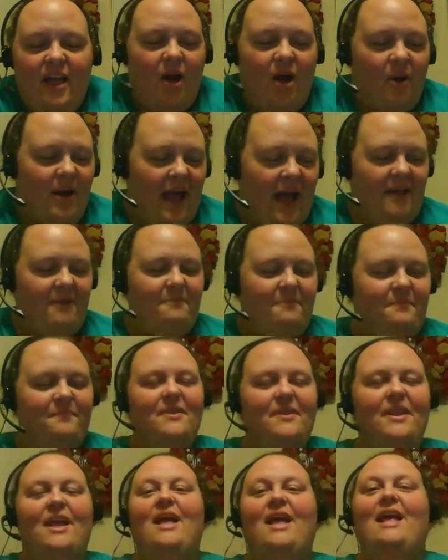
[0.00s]
Okay.
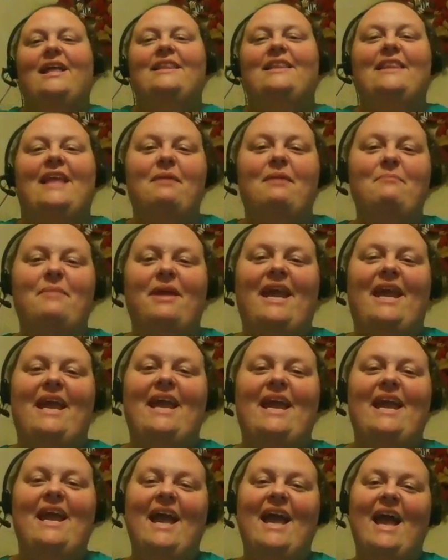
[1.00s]
Let
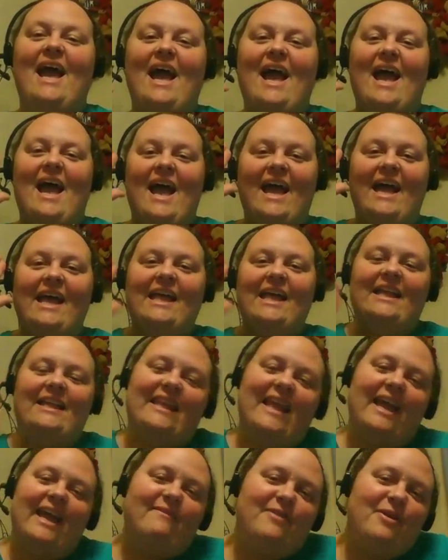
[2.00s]
me
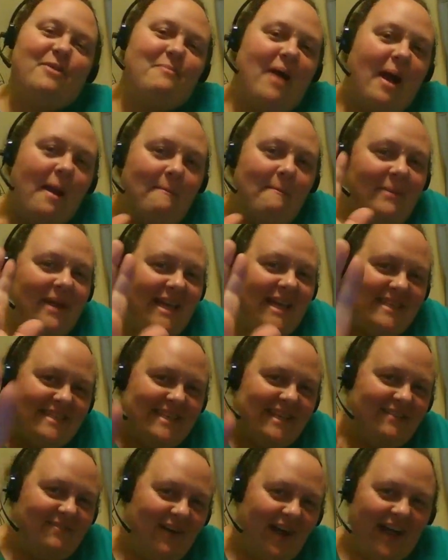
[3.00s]
give you my best
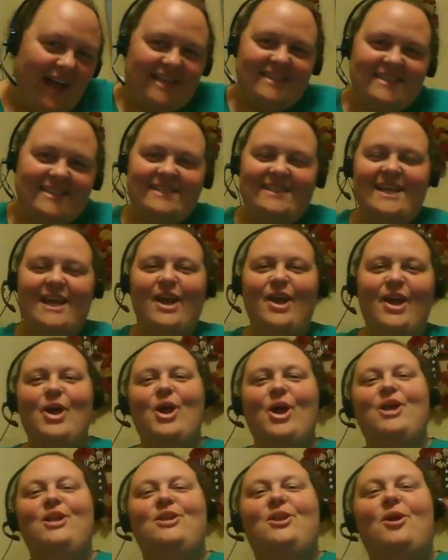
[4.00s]
advice.
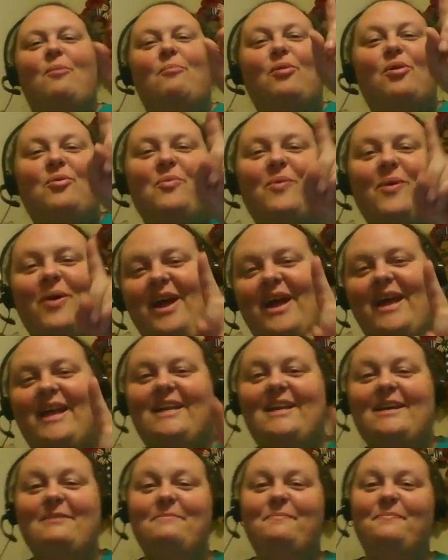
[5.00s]
Number
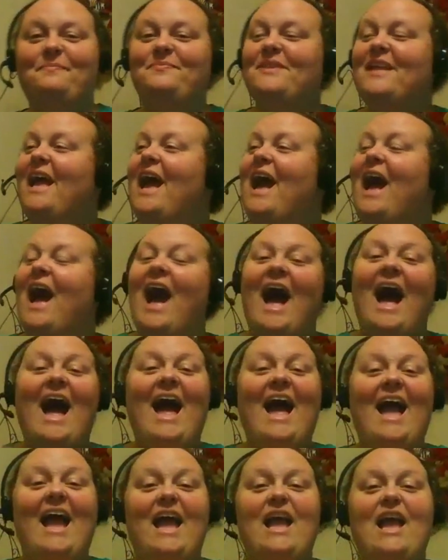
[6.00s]
one,
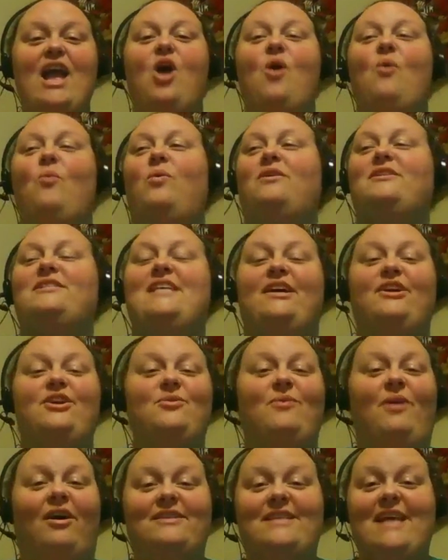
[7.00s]
I will tell
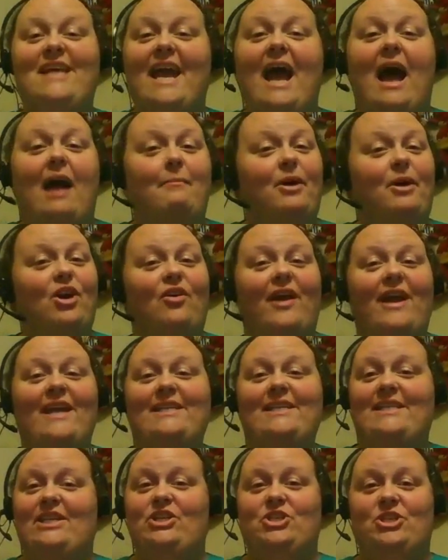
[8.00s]
you all day I'm a
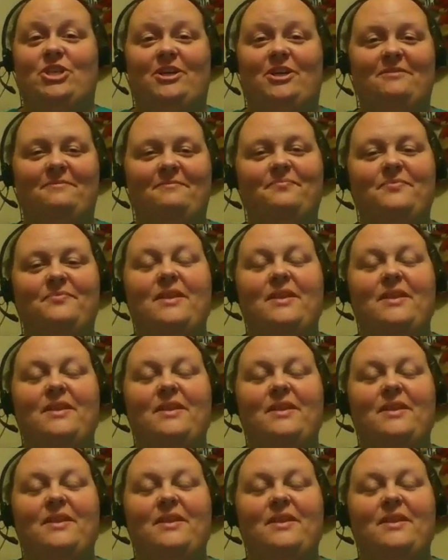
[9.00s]
great teacher,